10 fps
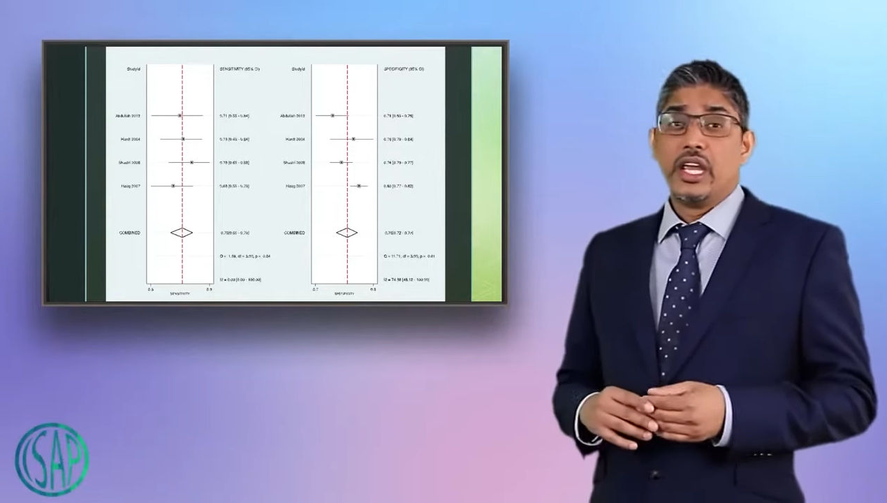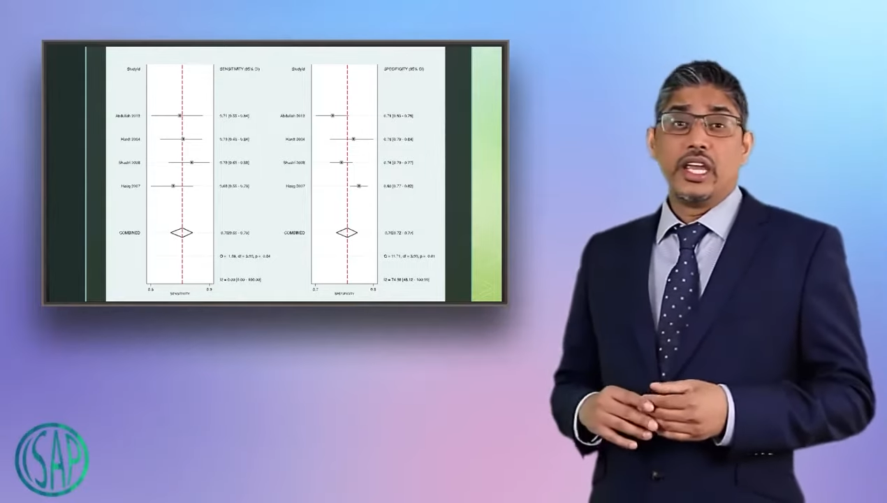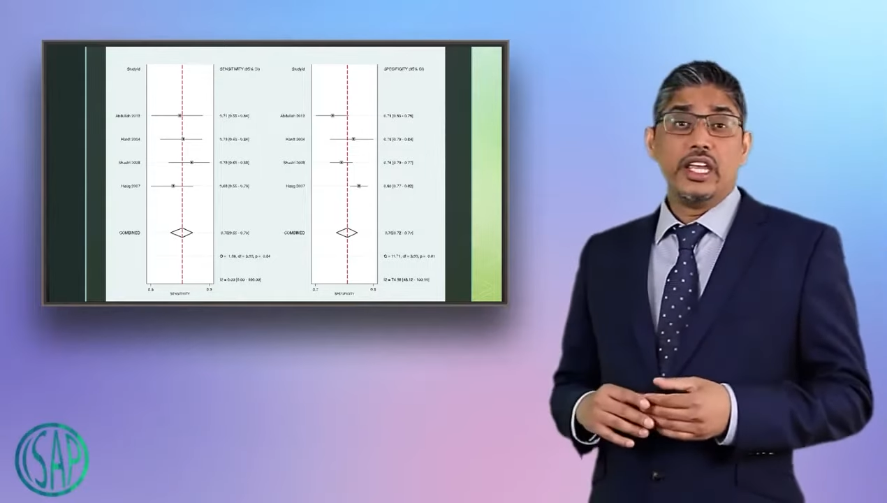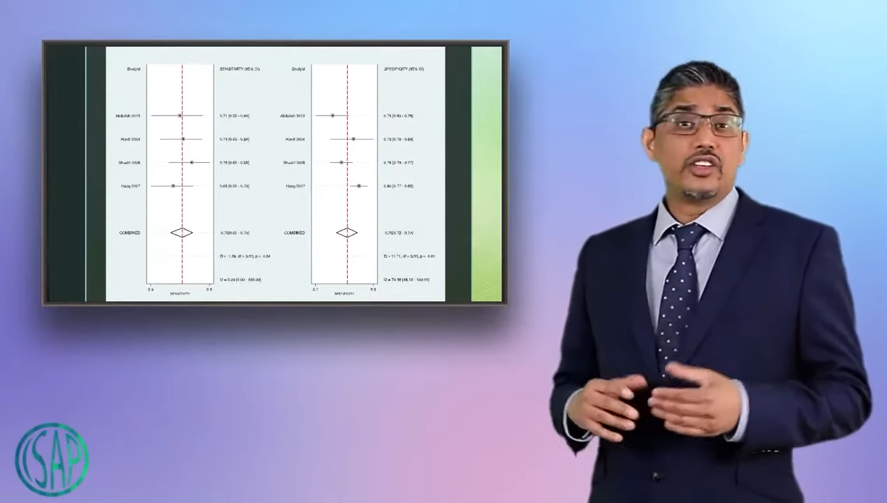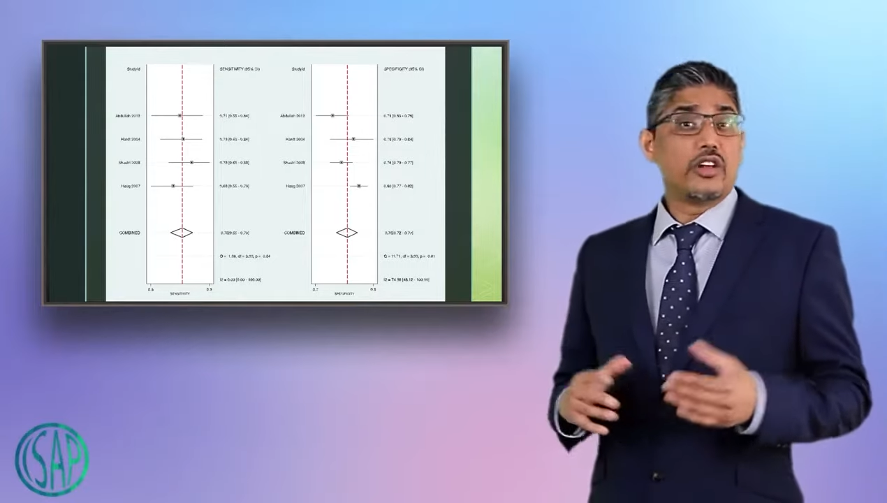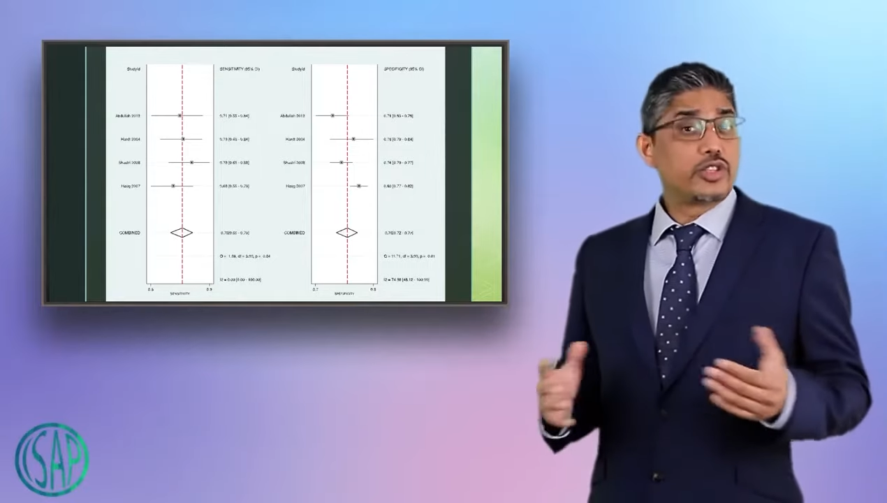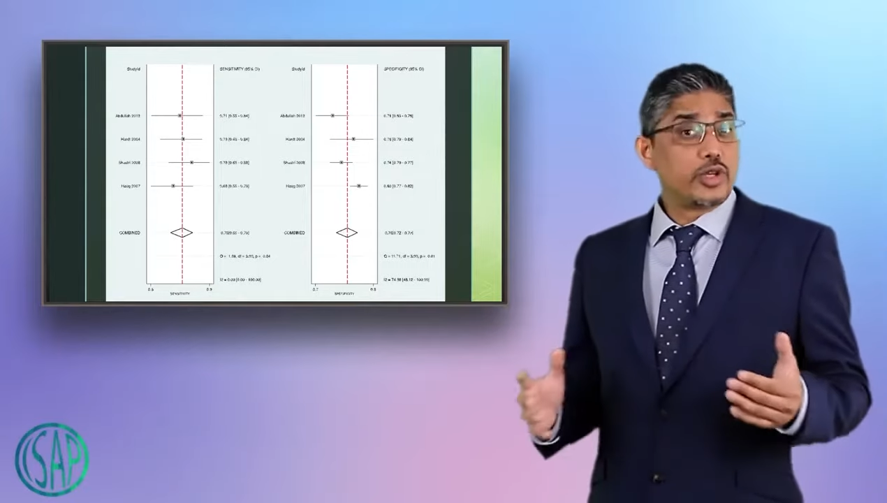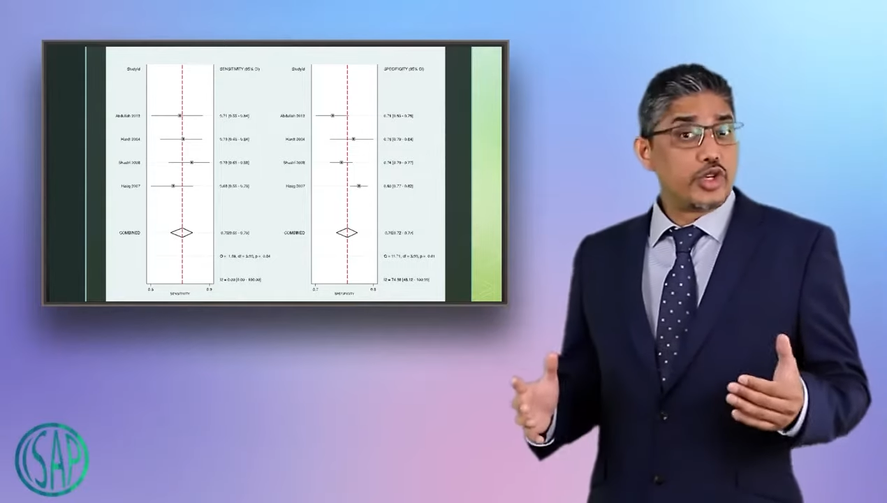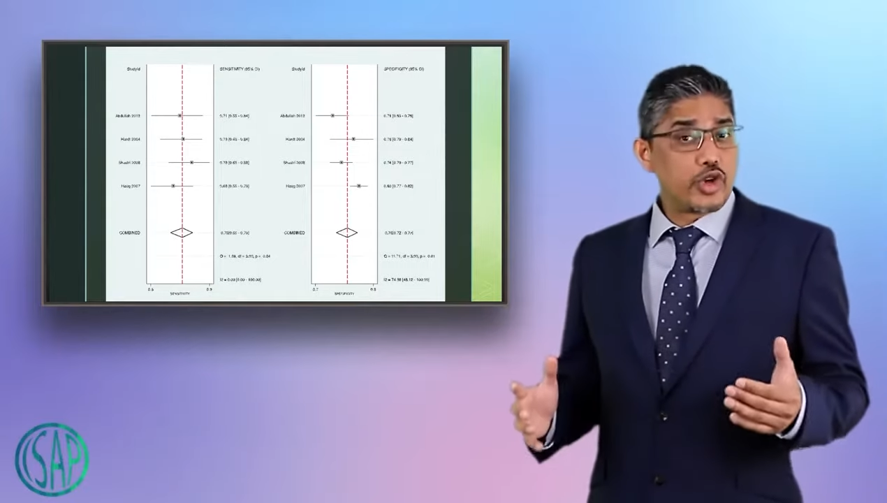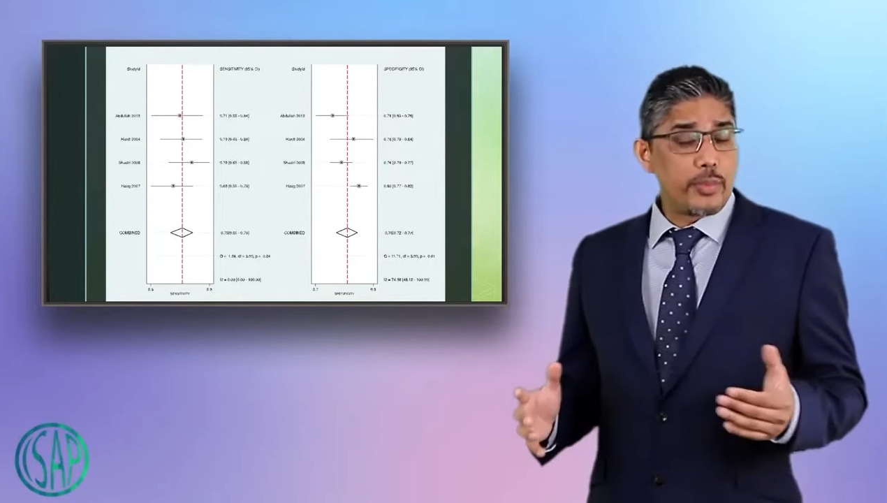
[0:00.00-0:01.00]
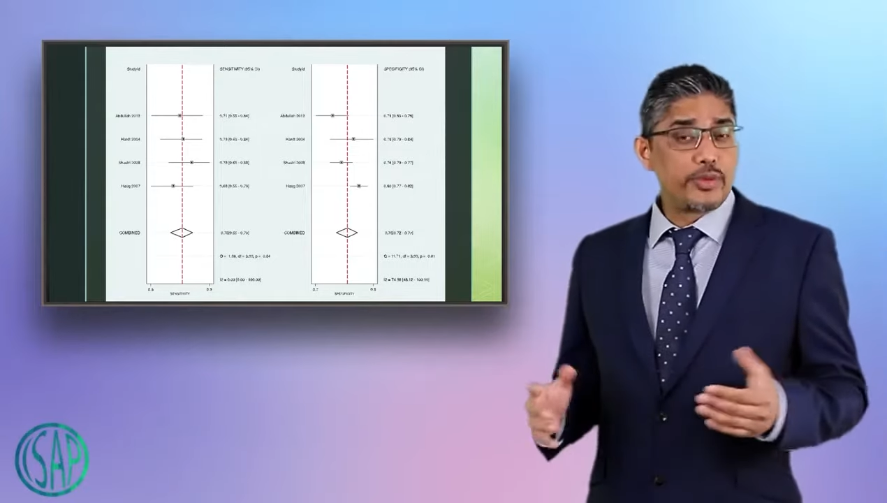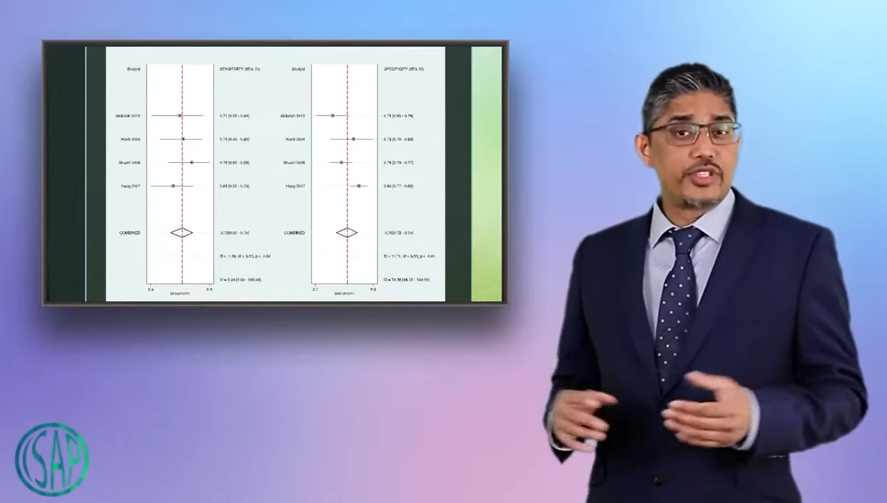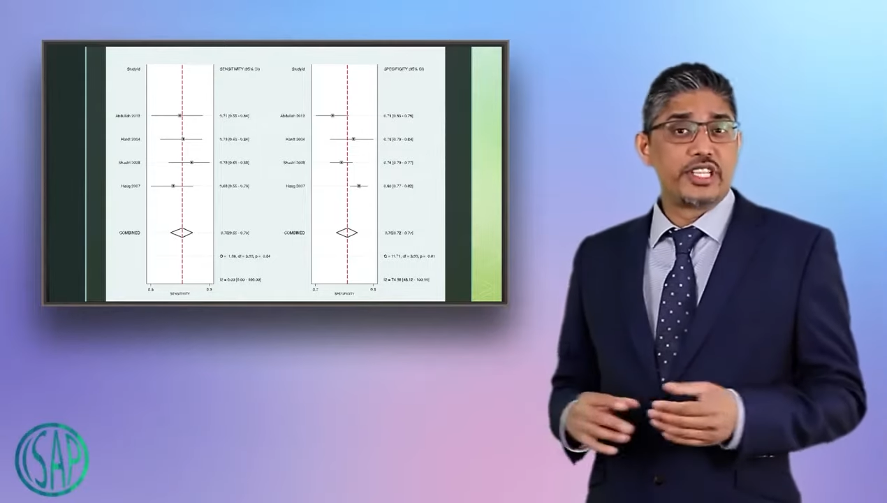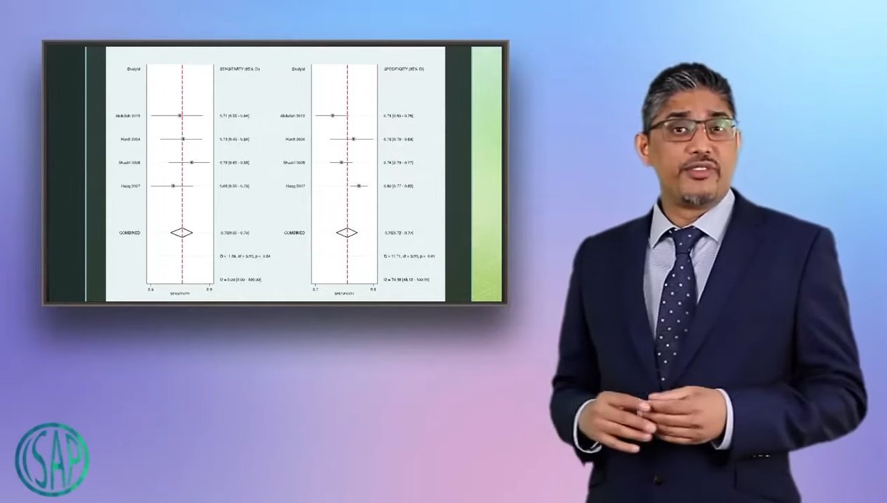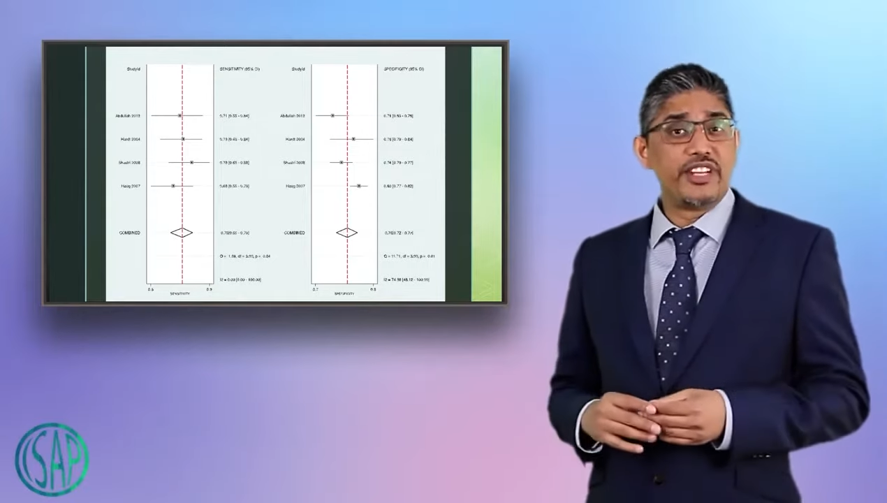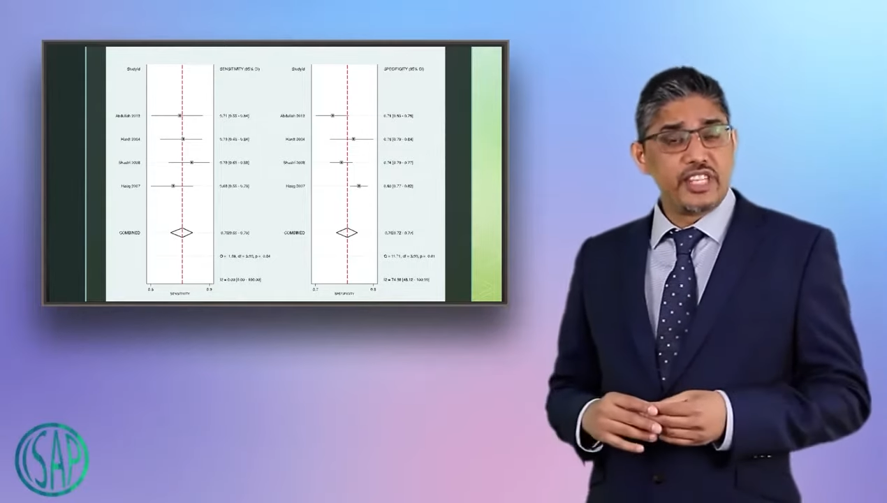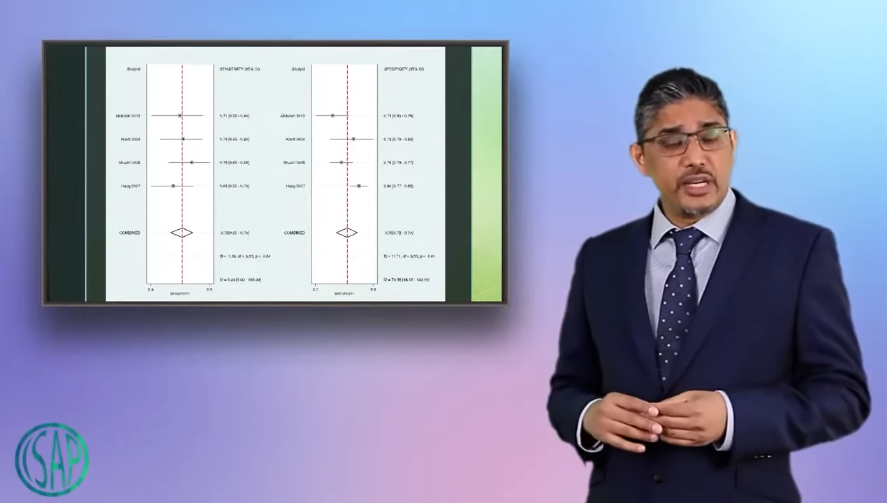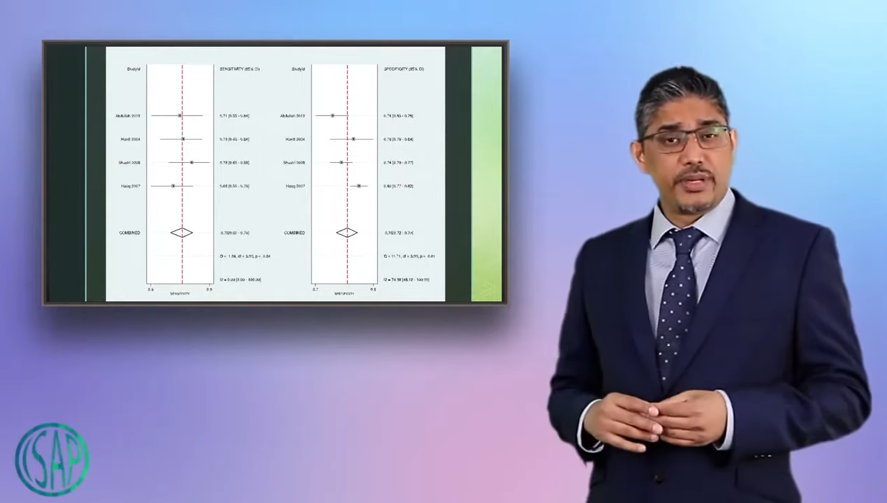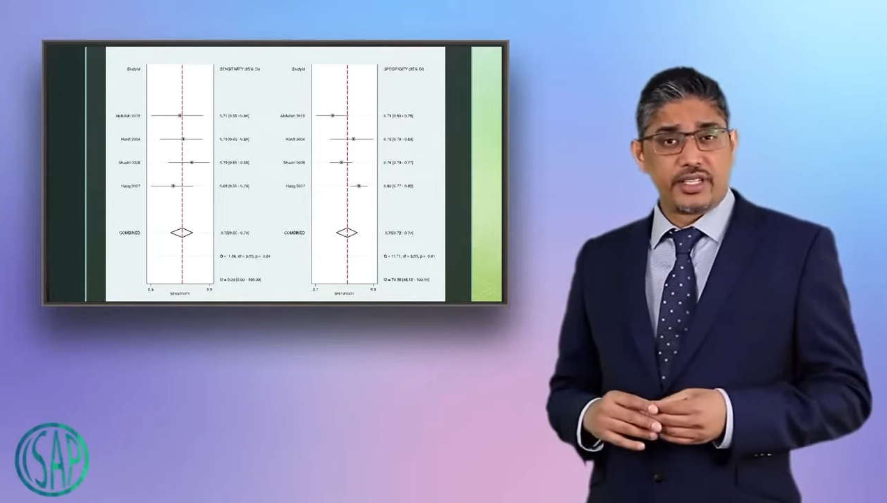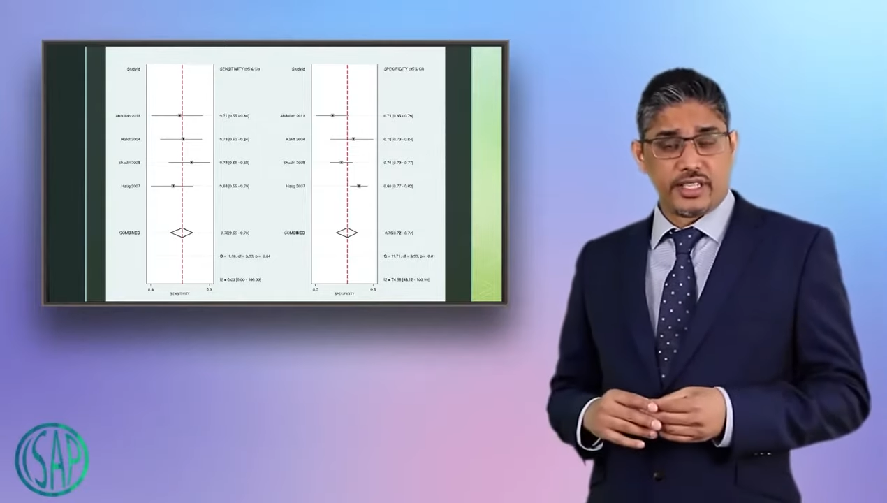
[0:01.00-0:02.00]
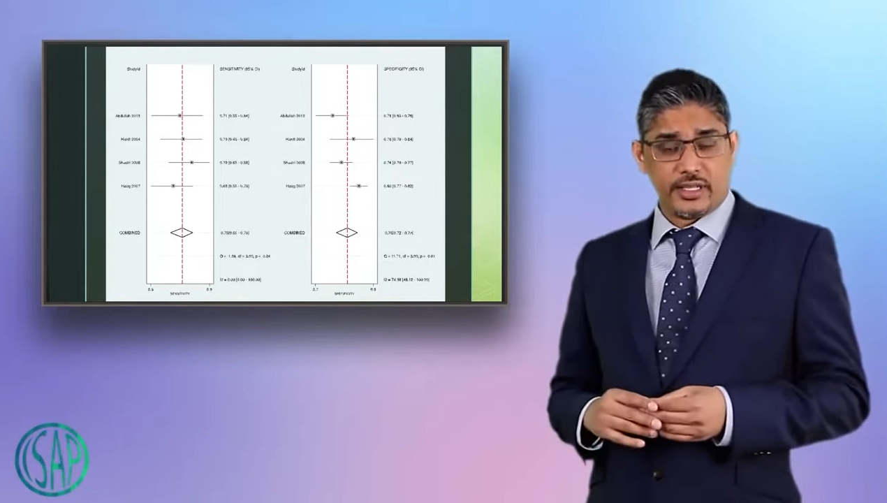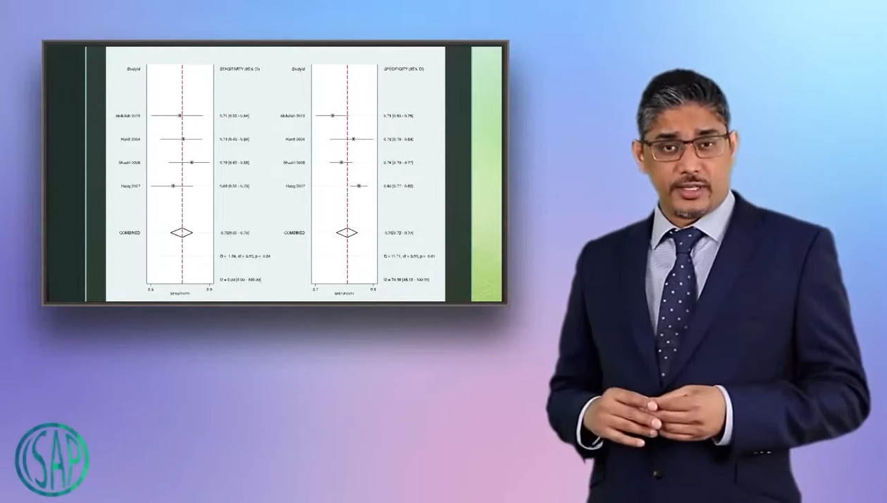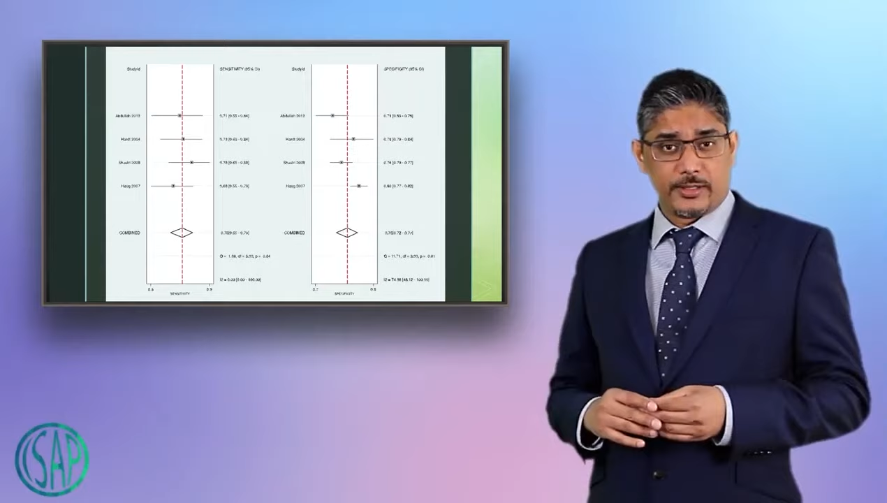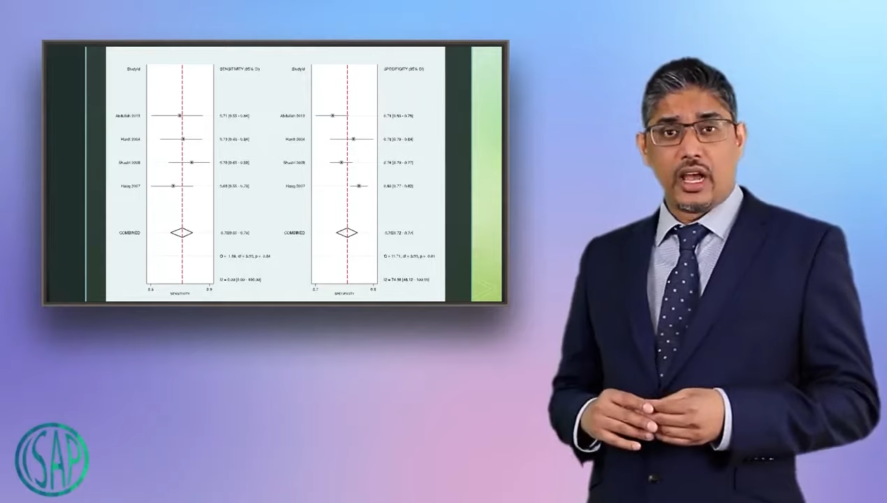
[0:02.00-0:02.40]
is also dropped to 73%.